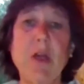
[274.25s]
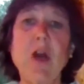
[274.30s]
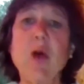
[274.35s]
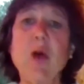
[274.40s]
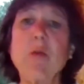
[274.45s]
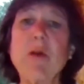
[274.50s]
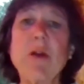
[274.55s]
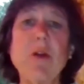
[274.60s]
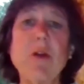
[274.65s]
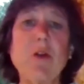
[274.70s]

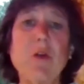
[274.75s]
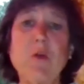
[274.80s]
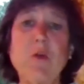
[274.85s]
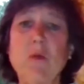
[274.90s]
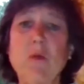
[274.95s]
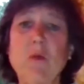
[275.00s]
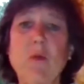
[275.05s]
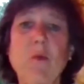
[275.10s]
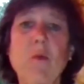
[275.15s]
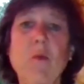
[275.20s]
nobody
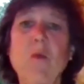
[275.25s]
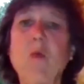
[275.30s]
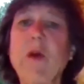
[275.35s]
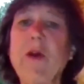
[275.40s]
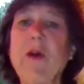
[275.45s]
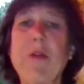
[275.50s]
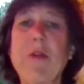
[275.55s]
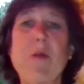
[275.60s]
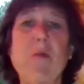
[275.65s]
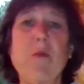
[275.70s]
knew
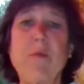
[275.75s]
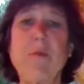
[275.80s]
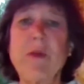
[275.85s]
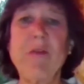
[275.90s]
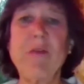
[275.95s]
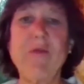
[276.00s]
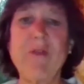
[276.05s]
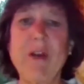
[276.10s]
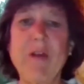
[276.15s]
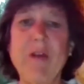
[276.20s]
where they would
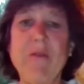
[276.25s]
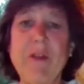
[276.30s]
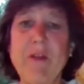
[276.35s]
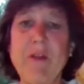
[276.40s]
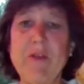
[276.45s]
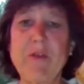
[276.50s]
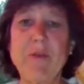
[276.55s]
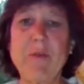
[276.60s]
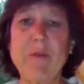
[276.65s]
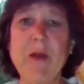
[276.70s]
be 5
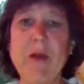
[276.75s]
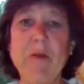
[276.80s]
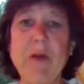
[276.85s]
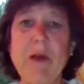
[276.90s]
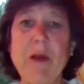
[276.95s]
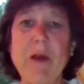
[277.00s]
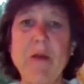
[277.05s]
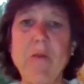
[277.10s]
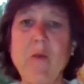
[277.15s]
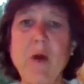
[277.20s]
years from now,
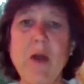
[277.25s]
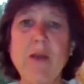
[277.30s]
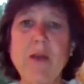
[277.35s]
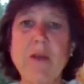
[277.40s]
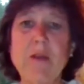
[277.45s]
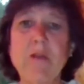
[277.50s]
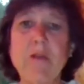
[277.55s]
income-wise.